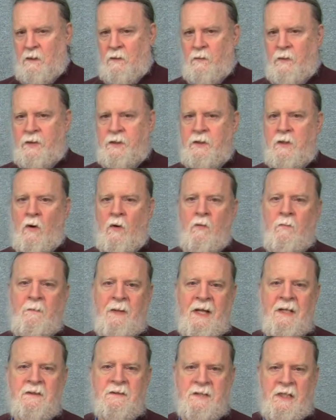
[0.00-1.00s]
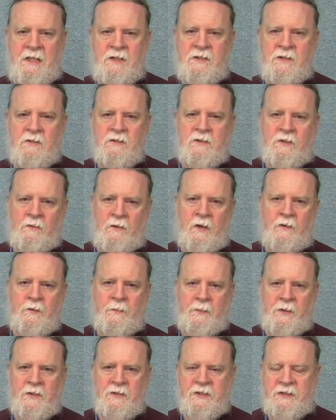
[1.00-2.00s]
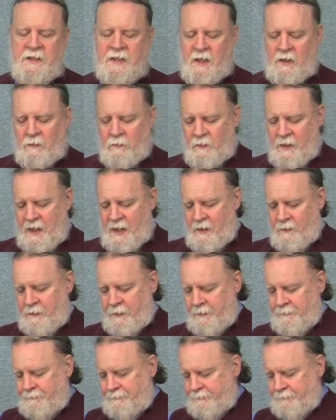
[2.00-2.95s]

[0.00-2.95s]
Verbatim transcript: with no male teachers or other personnel around.